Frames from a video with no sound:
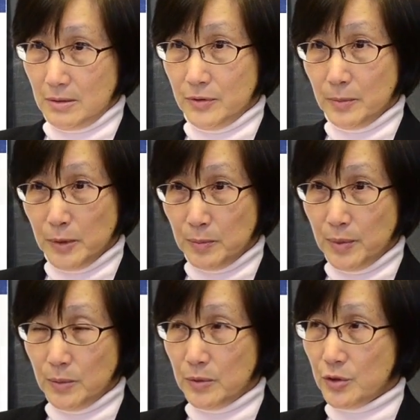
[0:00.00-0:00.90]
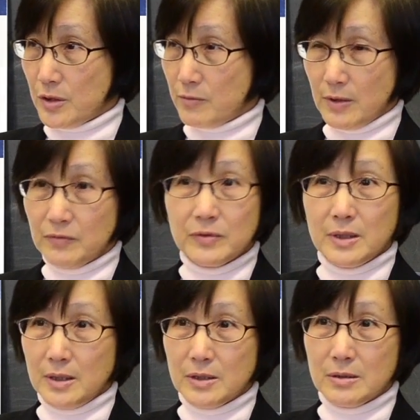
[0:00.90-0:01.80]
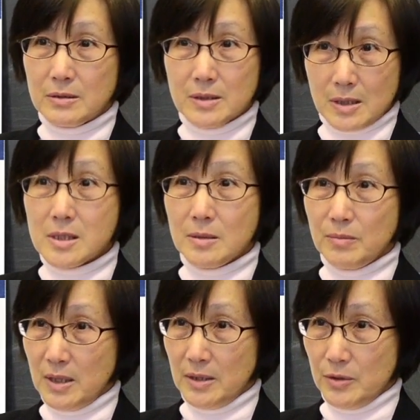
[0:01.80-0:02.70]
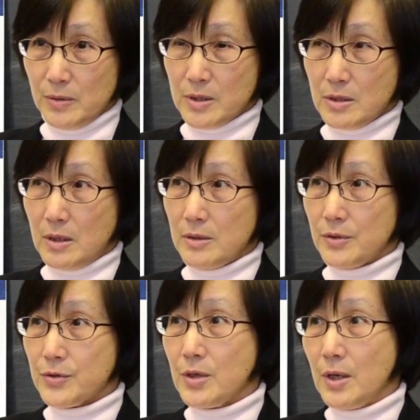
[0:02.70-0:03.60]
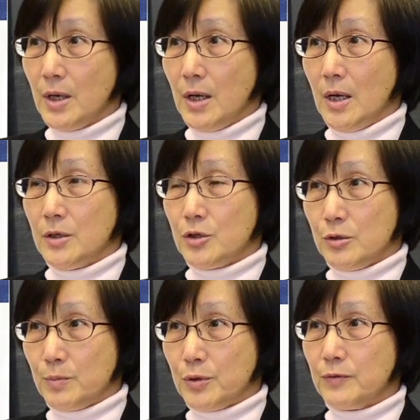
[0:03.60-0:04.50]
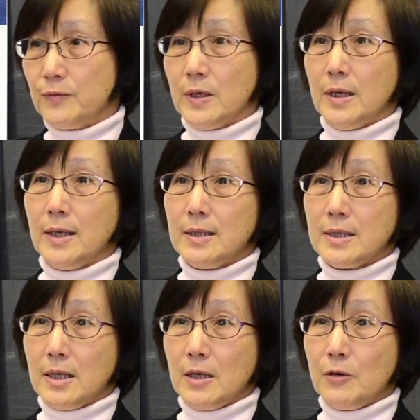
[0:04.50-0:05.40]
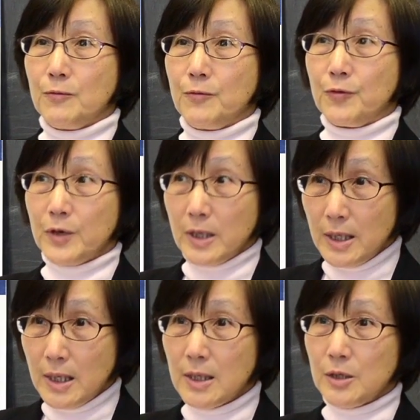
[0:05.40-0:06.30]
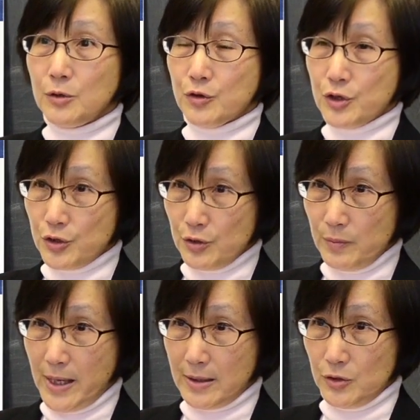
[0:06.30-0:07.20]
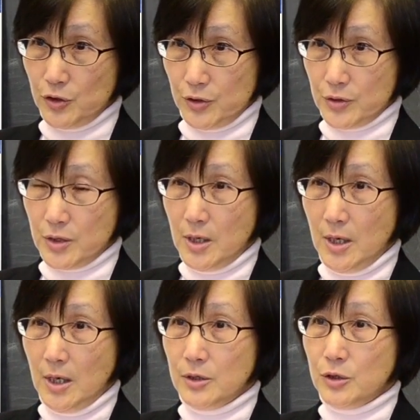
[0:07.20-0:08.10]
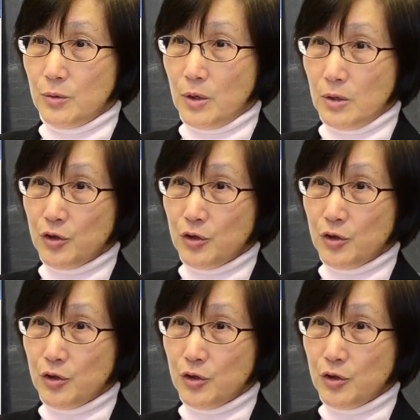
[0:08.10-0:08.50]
renminbi, which is roughly 16 million US dollars, to provide free nutritional packages to all